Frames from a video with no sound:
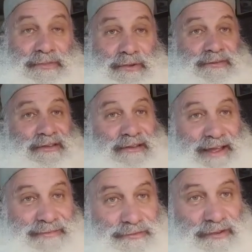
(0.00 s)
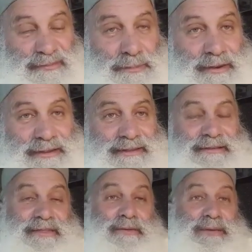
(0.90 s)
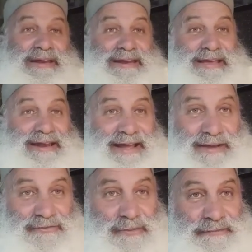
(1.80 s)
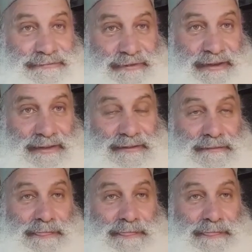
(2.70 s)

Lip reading: There's a light, there's a spark in there that we need to get out to be free.